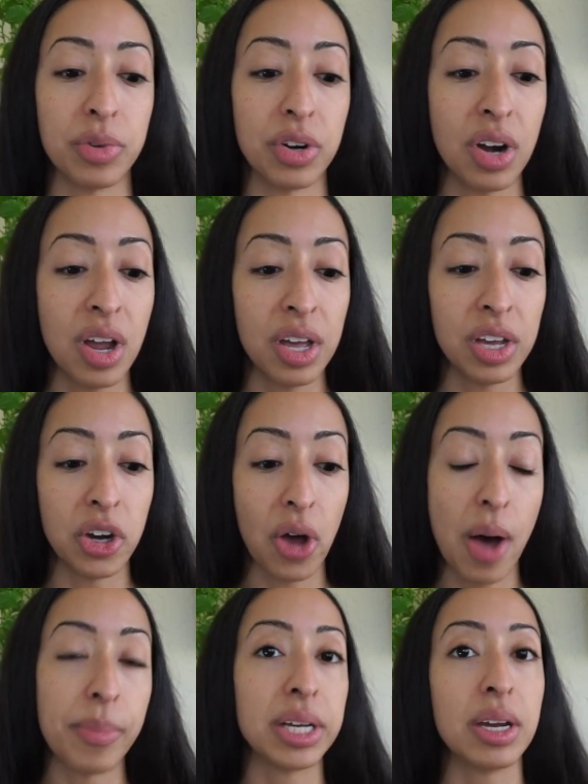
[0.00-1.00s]
Or, you know,
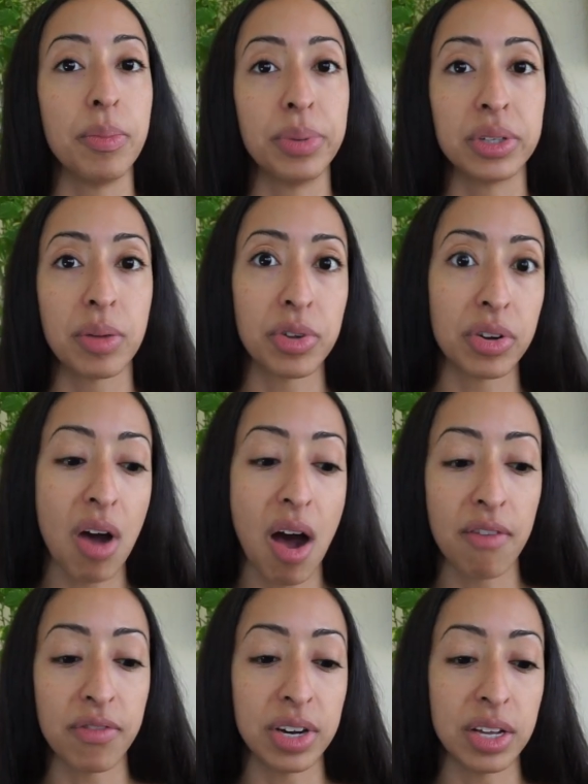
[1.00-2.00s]
how am I going to build up their
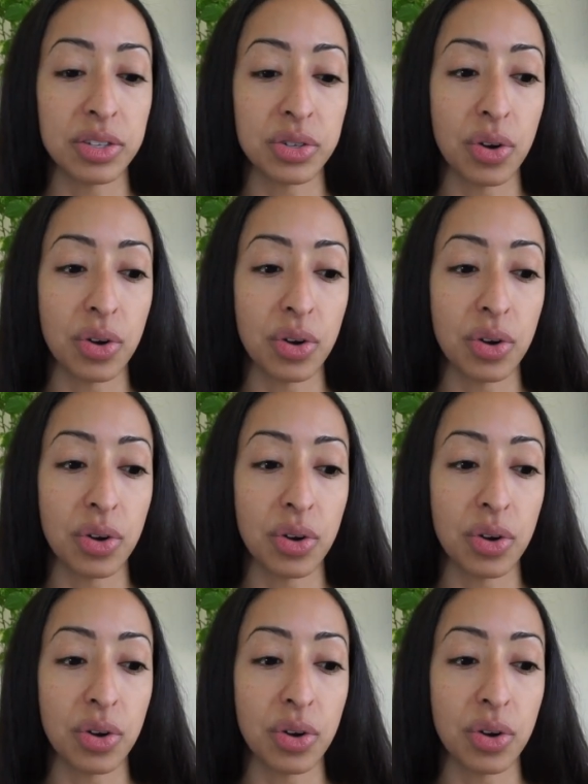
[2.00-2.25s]
confidence?